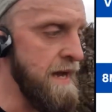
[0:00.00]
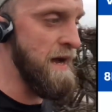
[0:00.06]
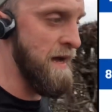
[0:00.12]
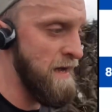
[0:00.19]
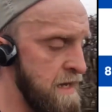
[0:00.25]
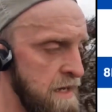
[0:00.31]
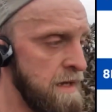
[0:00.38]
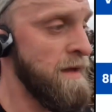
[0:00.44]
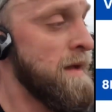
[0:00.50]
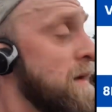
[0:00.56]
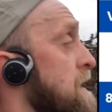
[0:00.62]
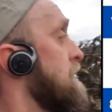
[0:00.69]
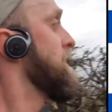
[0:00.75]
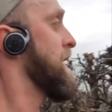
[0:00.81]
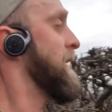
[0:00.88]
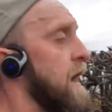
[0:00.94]

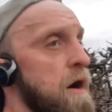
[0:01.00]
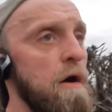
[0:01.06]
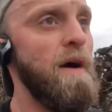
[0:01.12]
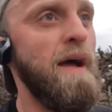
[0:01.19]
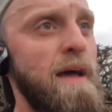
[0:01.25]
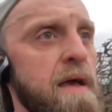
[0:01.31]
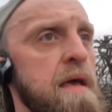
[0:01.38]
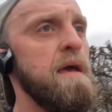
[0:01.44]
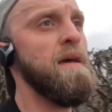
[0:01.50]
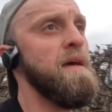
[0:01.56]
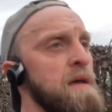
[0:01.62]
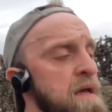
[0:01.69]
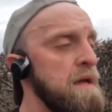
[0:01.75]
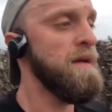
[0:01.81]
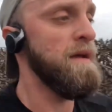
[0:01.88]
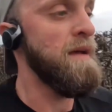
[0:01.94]
and
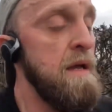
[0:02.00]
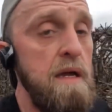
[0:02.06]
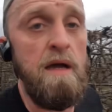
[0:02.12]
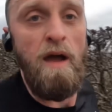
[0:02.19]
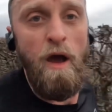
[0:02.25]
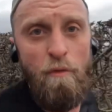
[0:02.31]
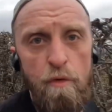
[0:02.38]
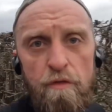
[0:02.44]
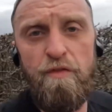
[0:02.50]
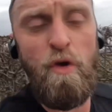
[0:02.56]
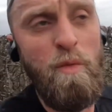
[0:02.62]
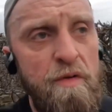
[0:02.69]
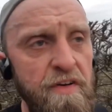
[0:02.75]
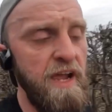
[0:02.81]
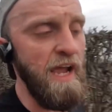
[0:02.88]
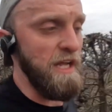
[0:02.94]
I'll review
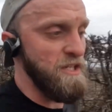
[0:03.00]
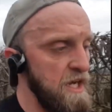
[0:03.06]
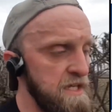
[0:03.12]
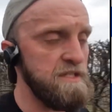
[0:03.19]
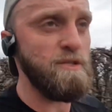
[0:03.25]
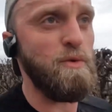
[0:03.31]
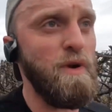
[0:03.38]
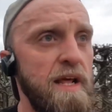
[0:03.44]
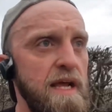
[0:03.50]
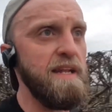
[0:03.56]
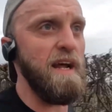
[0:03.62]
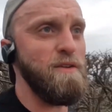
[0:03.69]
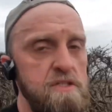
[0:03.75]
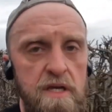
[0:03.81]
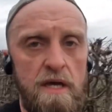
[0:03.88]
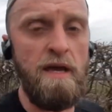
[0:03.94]
them if I get a chance when I get
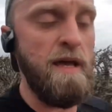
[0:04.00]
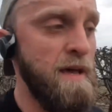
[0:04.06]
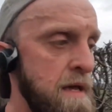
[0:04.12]
down to